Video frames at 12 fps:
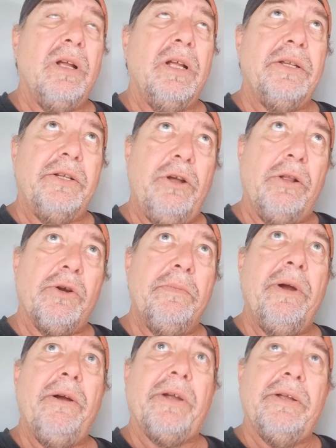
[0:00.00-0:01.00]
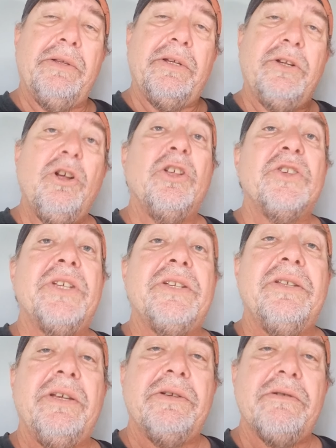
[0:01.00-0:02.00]
It's $1 American, so
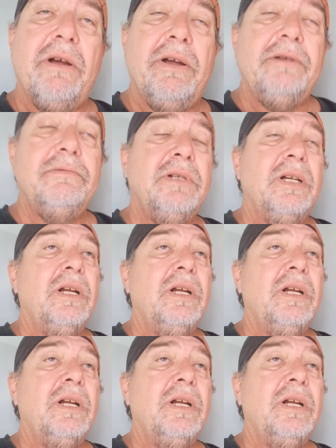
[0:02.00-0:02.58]
$1.60 Australian.